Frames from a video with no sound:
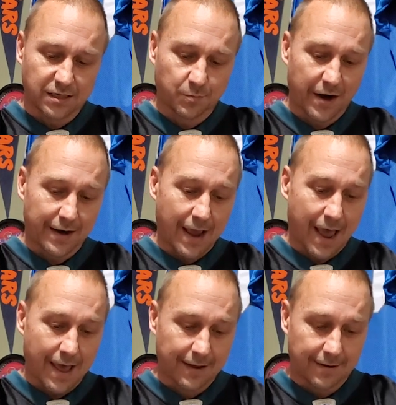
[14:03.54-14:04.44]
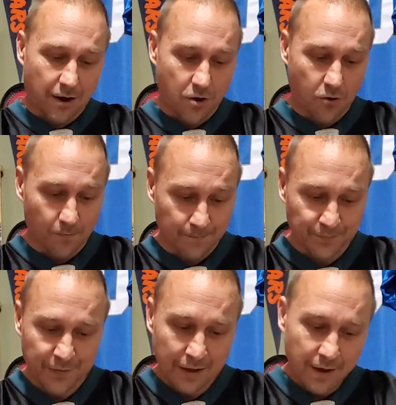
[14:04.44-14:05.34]
spread at home.
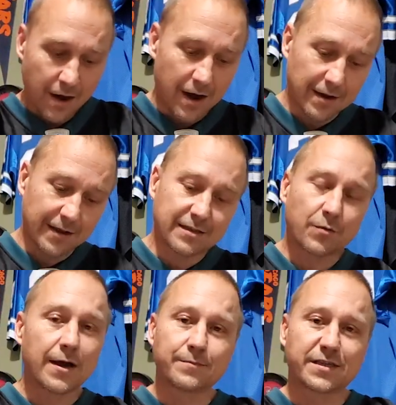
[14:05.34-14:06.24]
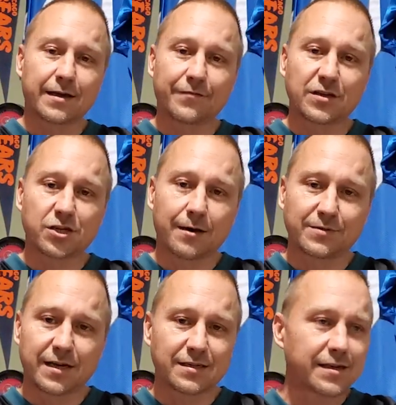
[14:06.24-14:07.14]
I like the Rams to get the
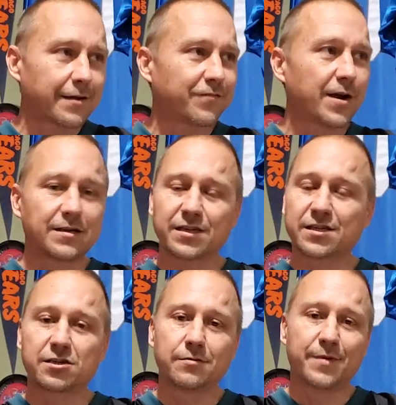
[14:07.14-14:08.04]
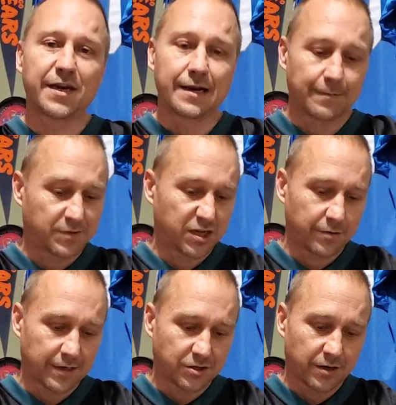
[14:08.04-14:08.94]
job done. San Fran just too beat up, too
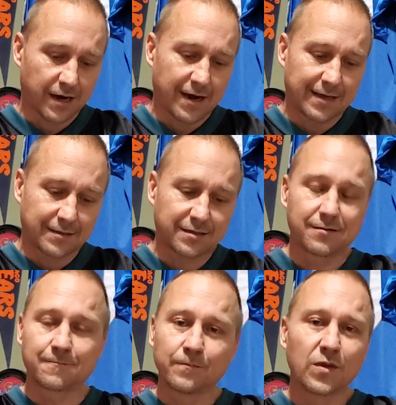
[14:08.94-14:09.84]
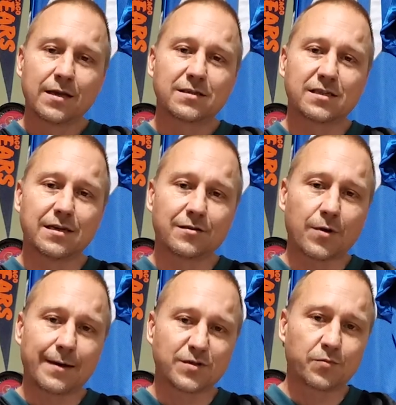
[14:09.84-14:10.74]
injured. I see the
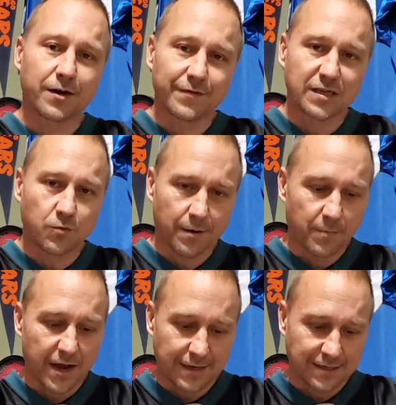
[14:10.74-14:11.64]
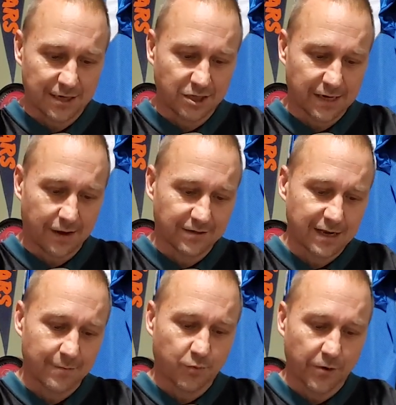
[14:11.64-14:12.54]
Rams winning this one by a touchdown,
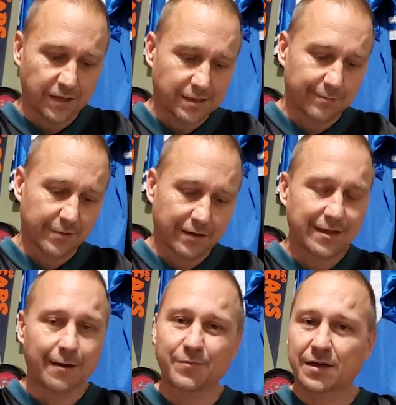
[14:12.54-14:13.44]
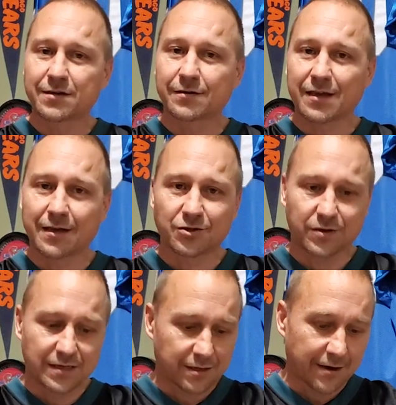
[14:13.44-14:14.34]
10 points, something like that, because of the
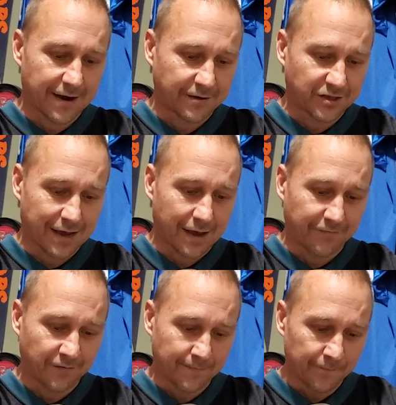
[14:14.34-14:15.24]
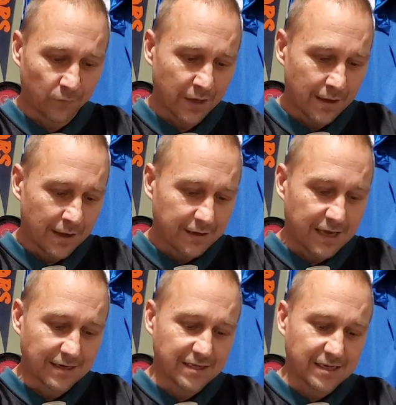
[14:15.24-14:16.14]
injuries the Niners have.
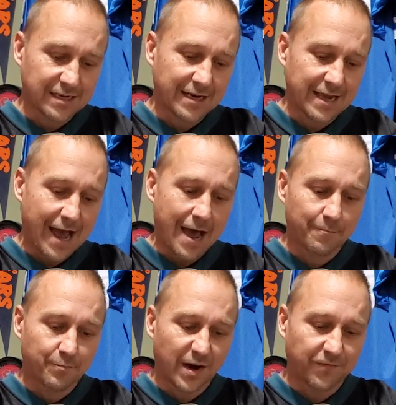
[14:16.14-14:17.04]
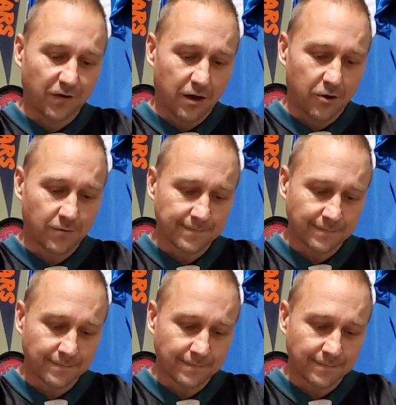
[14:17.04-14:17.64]
Kansas City at Buffalo.